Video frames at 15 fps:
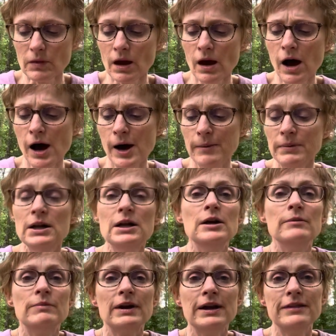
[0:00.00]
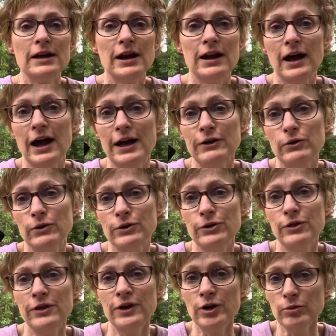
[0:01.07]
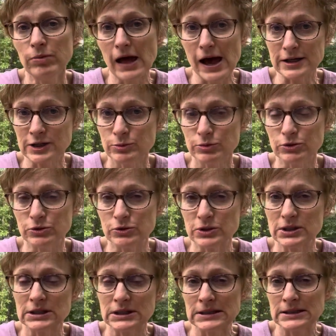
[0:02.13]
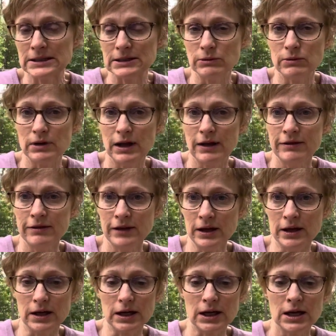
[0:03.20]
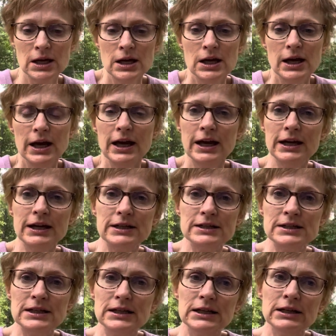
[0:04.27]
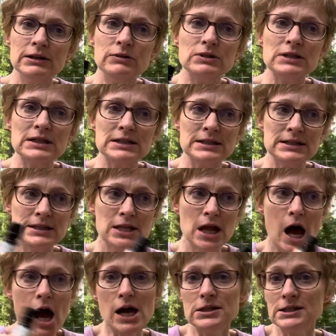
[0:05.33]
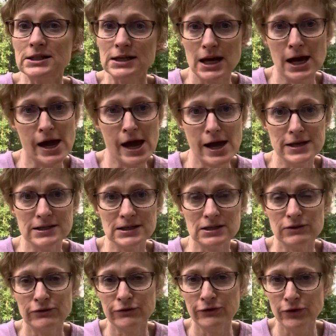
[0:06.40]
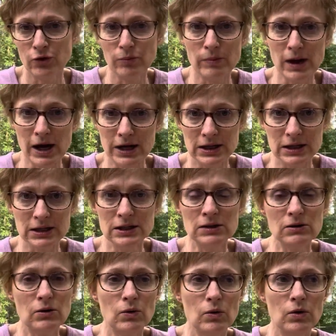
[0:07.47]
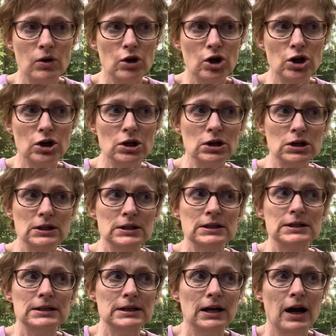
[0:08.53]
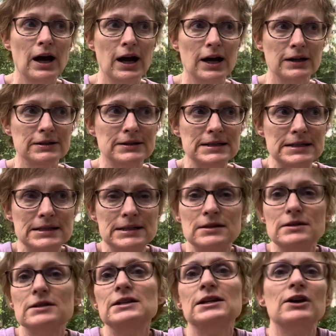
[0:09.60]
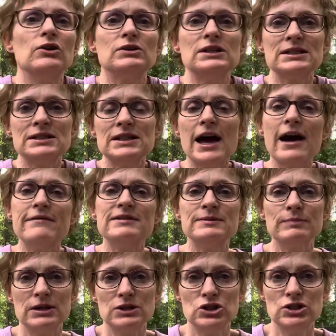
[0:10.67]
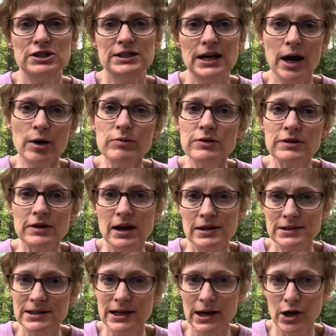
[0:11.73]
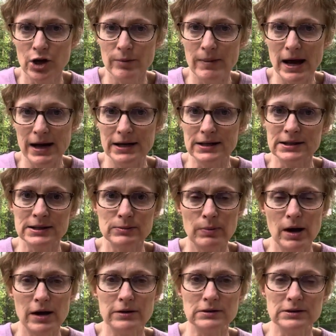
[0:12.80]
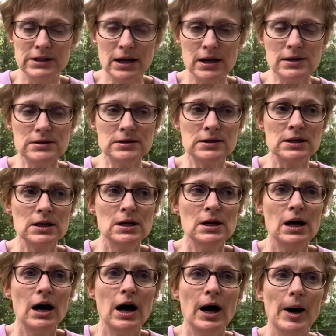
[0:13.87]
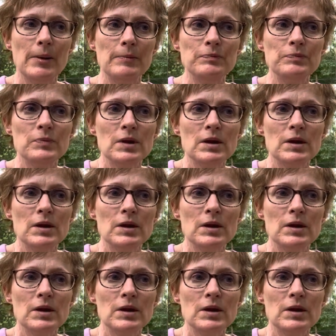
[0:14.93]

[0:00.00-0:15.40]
um, but I thought I'd order their black spruce to see what I think. And it is not as full-bodied or uh, you know, it doesn't have as much depth as the aromatics bottle does. Um,